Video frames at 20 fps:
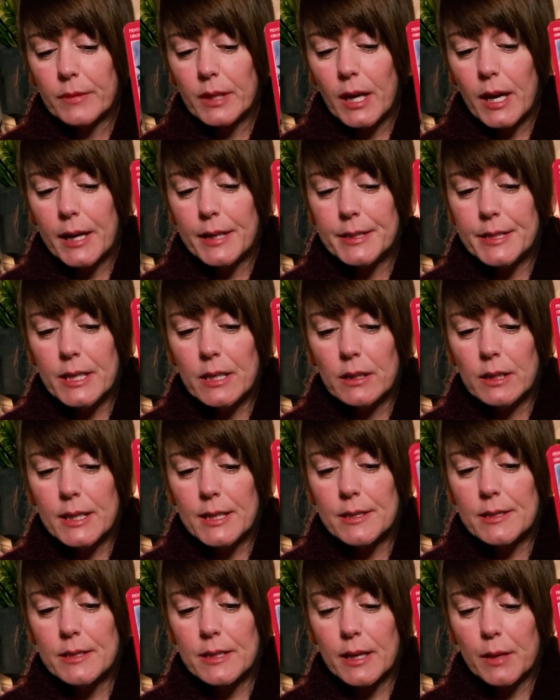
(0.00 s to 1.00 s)

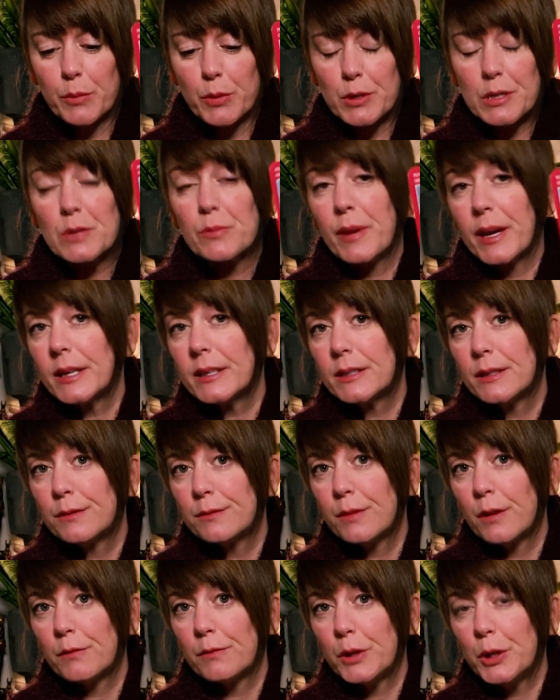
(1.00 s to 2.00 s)
idealistic perspective
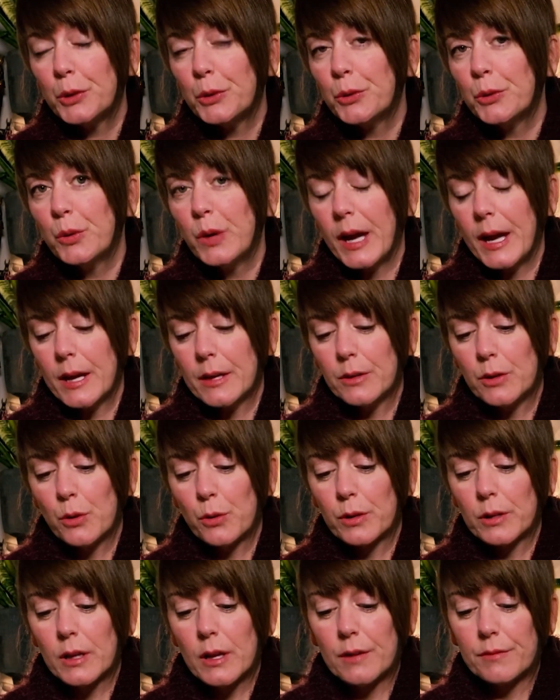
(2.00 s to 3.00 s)
of you and
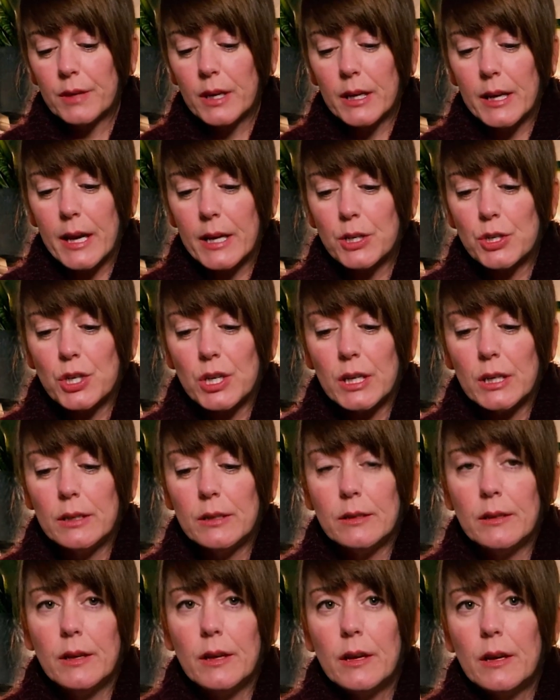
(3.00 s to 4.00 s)
your love connection.
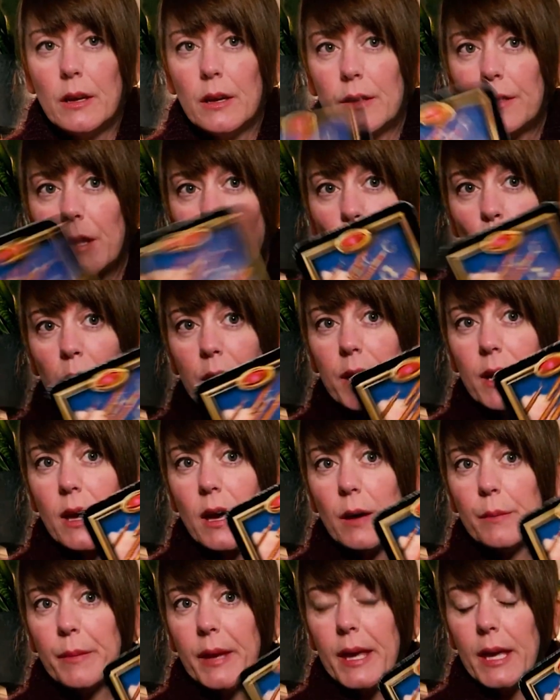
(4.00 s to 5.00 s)
They want to
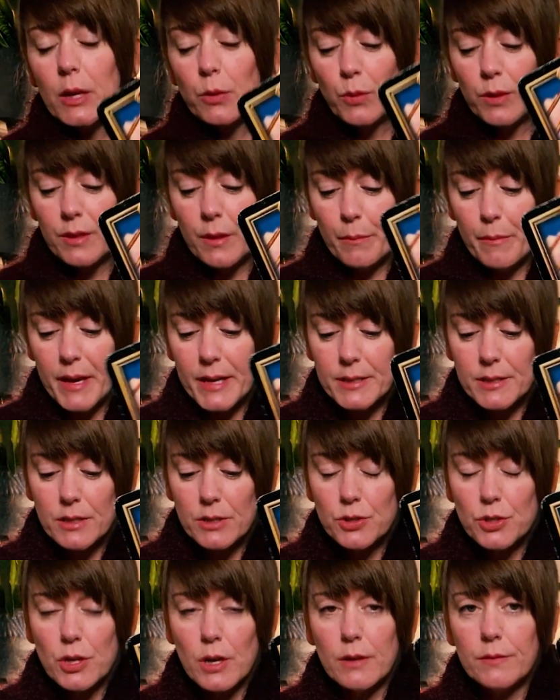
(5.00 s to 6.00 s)
come in with a
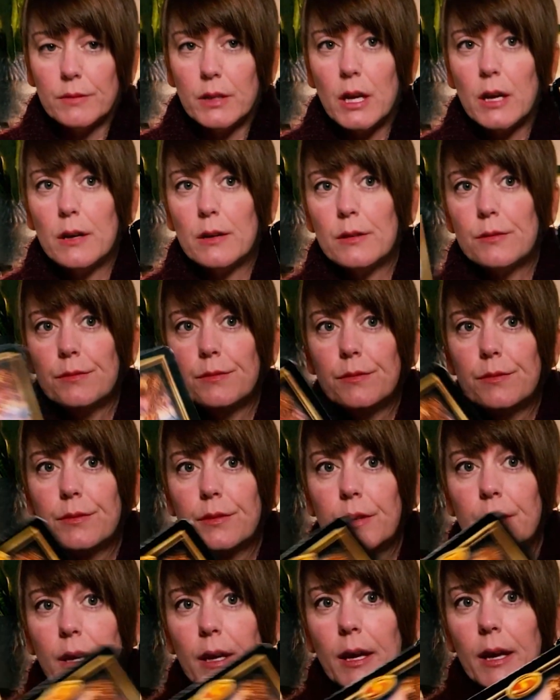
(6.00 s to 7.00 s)
message of love,
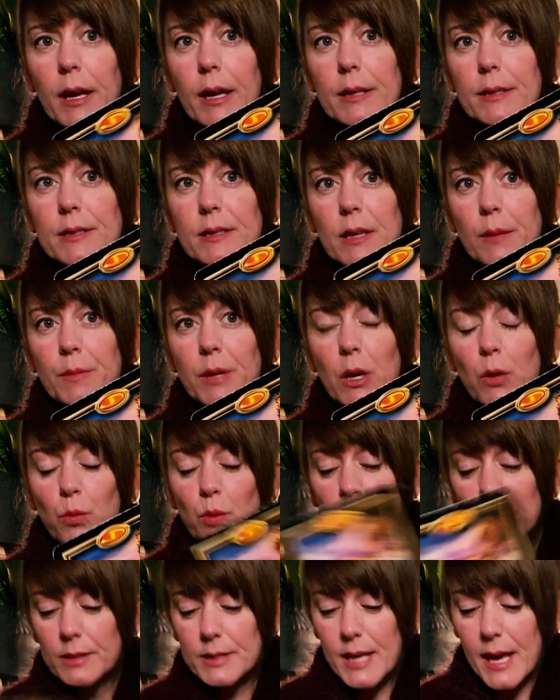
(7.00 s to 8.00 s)
and somebody
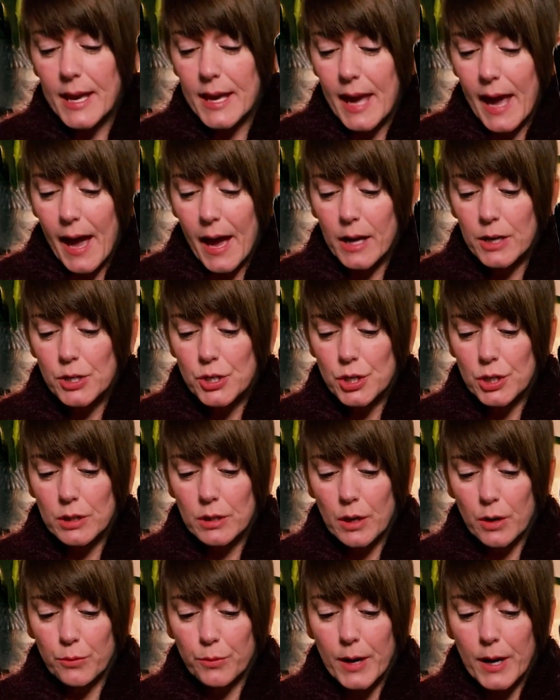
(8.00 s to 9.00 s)
will take action
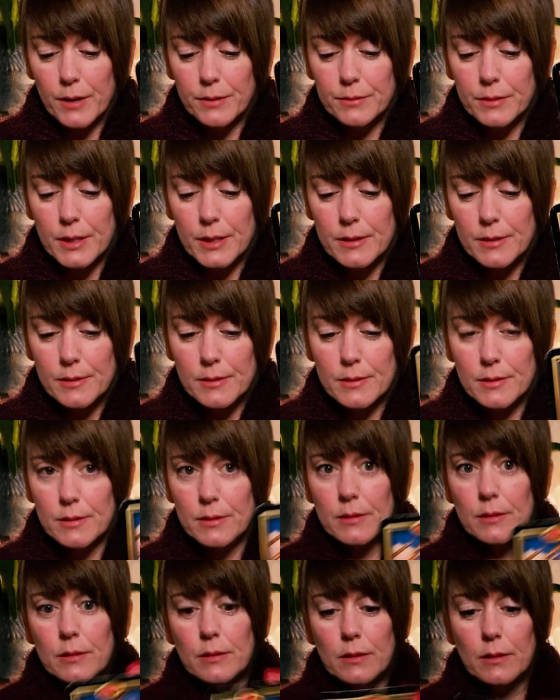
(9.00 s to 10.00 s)
around
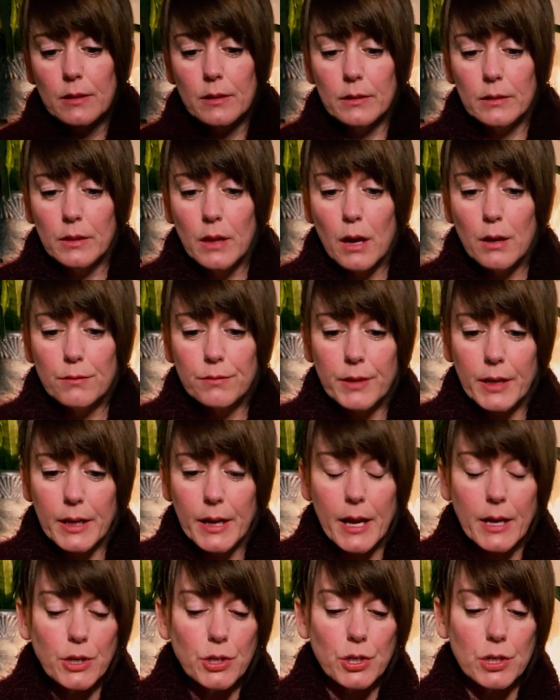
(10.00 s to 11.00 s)
this love
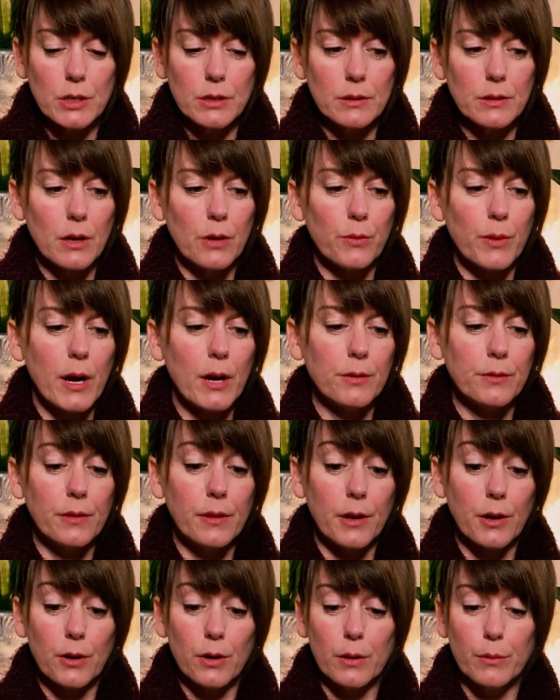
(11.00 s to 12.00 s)
connection, around
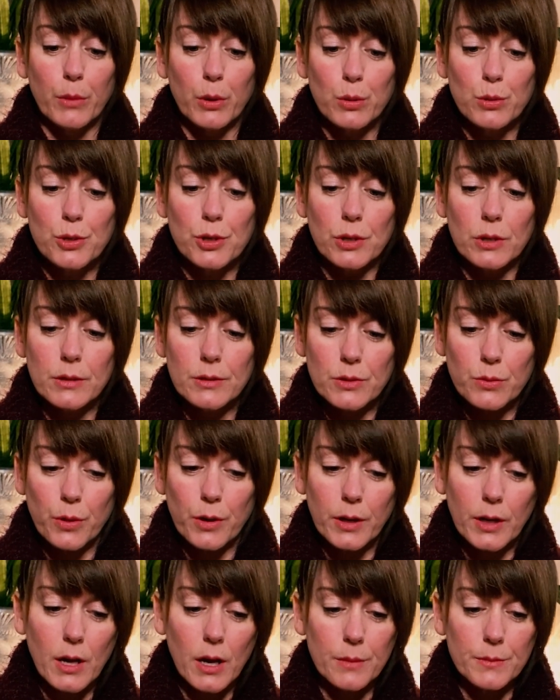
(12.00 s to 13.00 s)
their emotions where
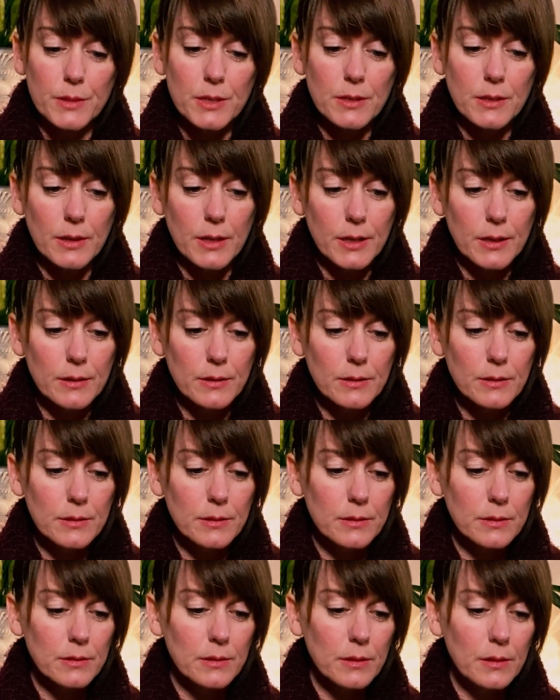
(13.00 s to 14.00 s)
it comes to
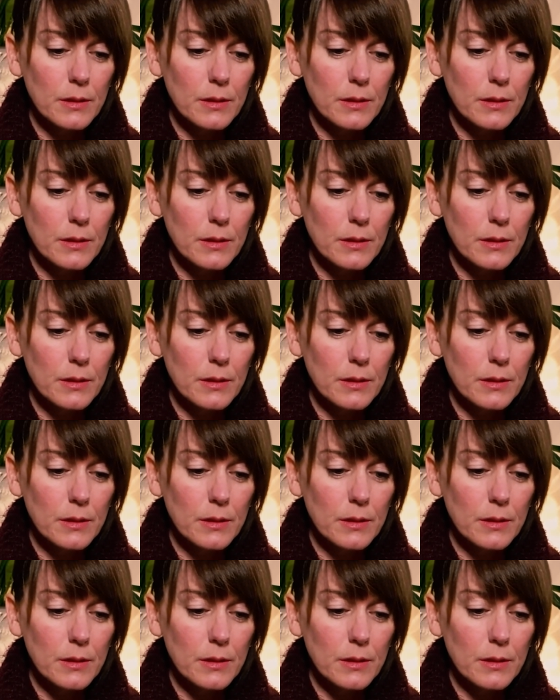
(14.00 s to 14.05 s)
this.